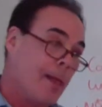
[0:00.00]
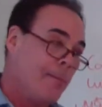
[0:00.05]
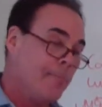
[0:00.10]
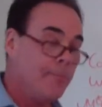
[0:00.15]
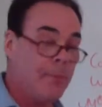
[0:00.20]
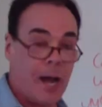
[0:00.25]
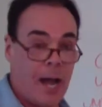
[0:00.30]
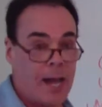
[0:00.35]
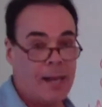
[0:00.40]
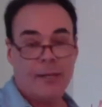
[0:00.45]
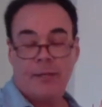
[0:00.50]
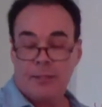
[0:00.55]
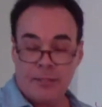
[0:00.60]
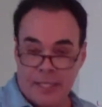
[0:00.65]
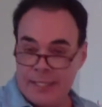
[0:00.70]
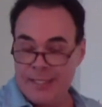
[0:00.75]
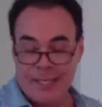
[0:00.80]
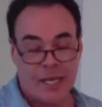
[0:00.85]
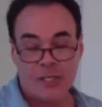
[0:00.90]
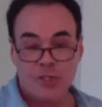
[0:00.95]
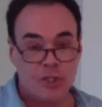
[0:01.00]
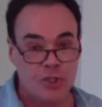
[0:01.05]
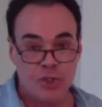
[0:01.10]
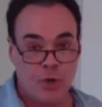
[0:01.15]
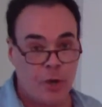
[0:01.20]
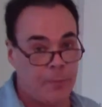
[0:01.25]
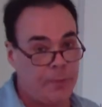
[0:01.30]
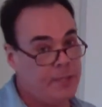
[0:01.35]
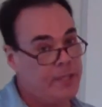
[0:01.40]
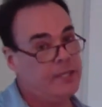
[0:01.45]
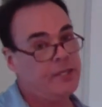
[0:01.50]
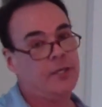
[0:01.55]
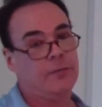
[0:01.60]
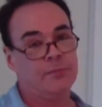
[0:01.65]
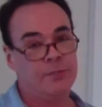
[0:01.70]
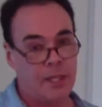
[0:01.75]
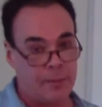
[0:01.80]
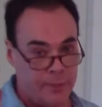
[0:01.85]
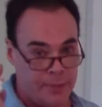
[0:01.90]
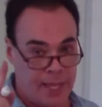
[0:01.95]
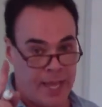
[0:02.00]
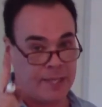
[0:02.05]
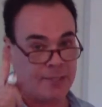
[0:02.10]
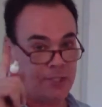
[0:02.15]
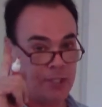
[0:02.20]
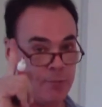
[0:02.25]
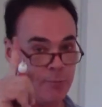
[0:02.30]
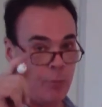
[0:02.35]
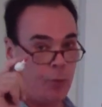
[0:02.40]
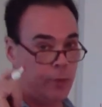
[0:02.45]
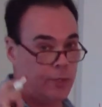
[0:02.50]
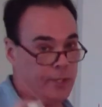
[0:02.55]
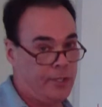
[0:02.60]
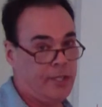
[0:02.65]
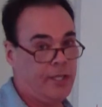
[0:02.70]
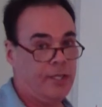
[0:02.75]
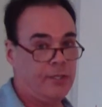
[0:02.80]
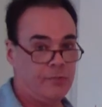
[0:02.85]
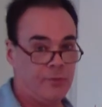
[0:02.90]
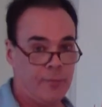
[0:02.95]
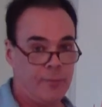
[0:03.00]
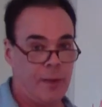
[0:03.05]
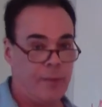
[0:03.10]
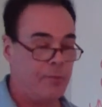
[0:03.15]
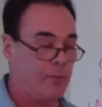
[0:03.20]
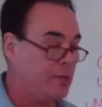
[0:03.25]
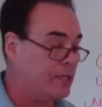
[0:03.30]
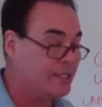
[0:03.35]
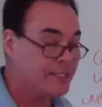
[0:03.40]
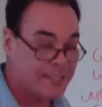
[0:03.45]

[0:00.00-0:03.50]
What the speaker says: But it doesn't show up in the income statement. That's the important thing to remember.